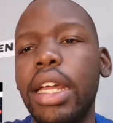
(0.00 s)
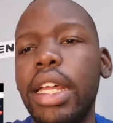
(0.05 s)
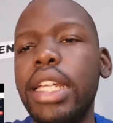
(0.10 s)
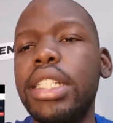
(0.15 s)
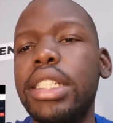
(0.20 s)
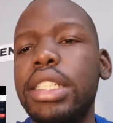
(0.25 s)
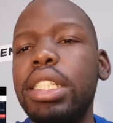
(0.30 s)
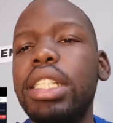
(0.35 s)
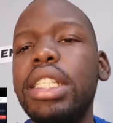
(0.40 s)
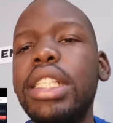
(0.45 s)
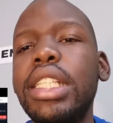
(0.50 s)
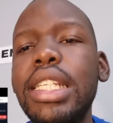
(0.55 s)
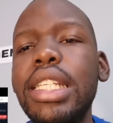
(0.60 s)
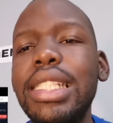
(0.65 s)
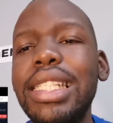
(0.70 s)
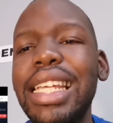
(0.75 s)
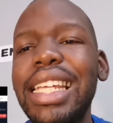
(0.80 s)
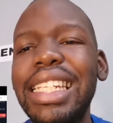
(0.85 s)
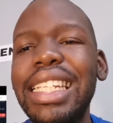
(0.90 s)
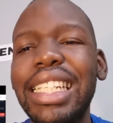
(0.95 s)
It's
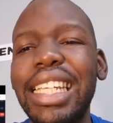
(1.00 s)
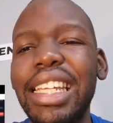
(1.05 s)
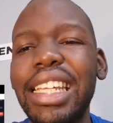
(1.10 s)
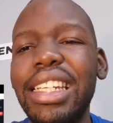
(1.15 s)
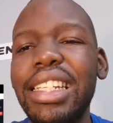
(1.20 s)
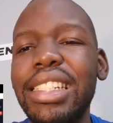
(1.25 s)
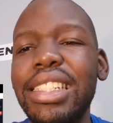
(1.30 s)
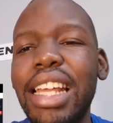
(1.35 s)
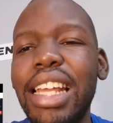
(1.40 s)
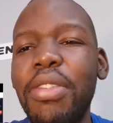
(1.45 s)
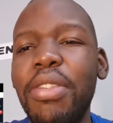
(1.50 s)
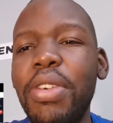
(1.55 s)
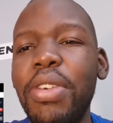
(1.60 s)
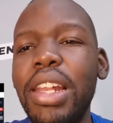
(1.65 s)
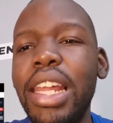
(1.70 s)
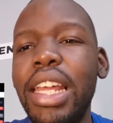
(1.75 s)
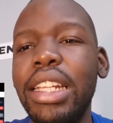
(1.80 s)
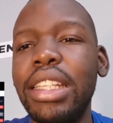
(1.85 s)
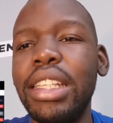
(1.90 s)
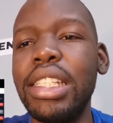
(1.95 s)
these indicators. I
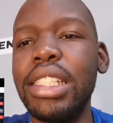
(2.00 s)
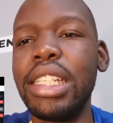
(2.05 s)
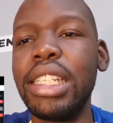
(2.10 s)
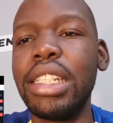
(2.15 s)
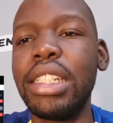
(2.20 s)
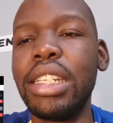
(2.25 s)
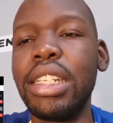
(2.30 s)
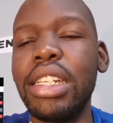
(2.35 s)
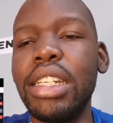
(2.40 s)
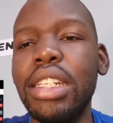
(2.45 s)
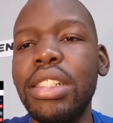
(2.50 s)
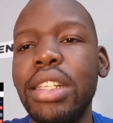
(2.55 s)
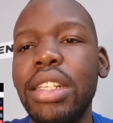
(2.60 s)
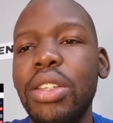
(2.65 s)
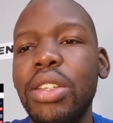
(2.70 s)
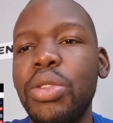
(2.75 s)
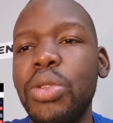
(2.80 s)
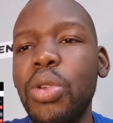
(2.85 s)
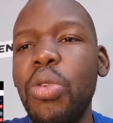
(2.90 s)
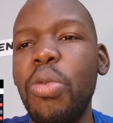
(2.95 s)
feel like these indicators
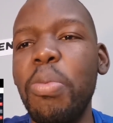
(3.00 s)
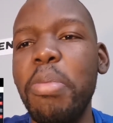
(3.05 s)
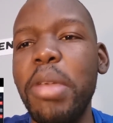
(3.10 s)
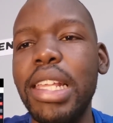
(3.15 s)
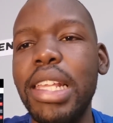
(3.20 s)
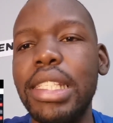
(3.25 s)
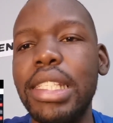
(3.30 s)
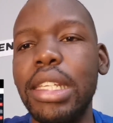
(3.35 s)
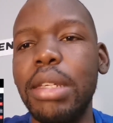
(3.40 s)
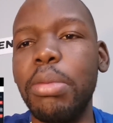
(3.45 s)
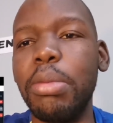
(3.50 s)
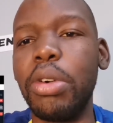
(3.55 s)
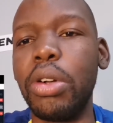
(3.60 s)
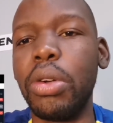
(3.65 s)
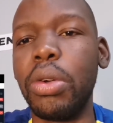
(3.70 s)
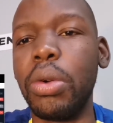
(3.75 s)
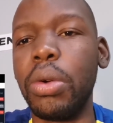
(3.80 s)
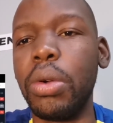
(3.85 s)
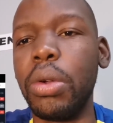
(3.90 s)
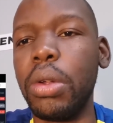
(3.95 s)
are so messy,
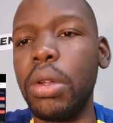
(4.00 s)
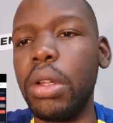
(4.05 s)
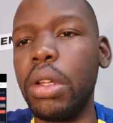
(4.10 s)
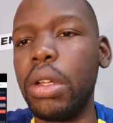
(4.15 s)
bro.